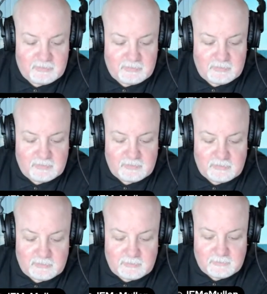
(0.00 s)

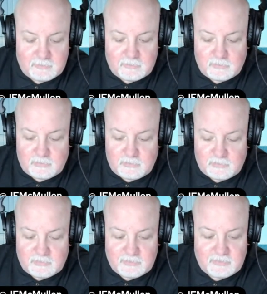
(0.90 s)

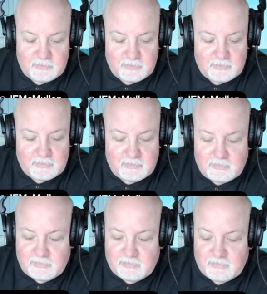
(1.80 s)

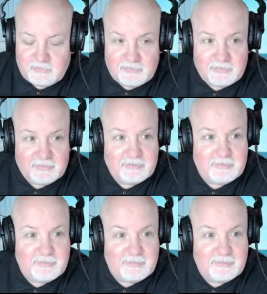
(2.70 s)
This person isn't speaking.